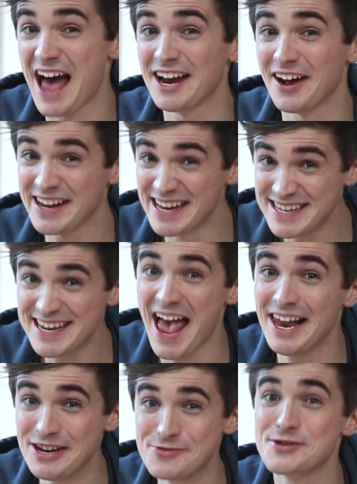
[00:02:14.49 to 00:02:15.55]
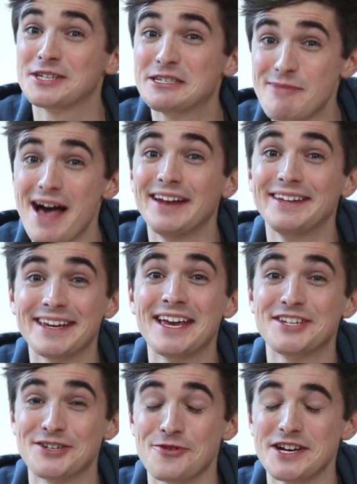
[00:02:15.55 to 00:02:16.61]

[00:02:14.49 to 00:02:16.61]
And I can tell you the smell in the kitchen